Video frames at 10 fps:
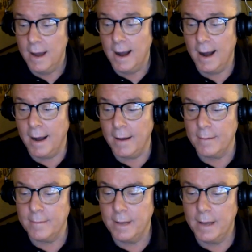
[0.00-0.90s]
I
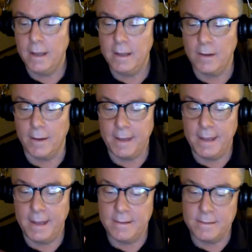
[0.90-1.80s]
think
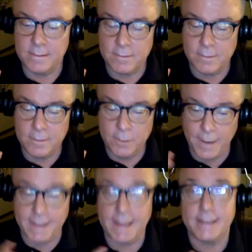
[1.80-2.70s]
you
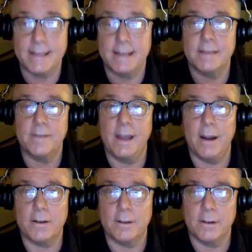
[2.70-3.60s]
find that sensitive
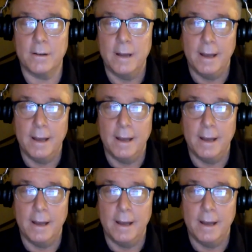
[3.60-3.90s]
character,